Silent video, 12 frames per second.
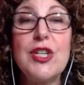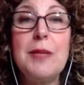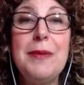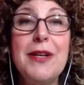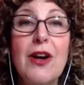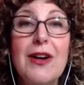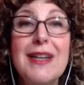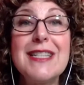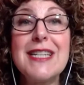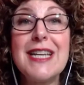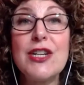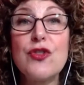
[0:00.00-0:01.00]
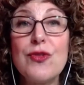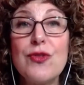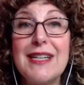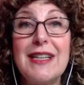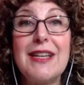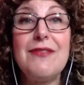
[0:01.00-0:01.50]
GDPR is
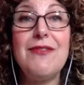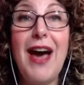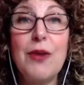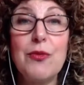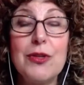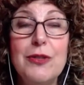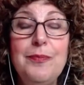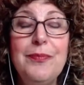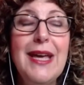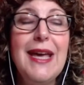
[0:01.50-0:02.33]
interestingly viral,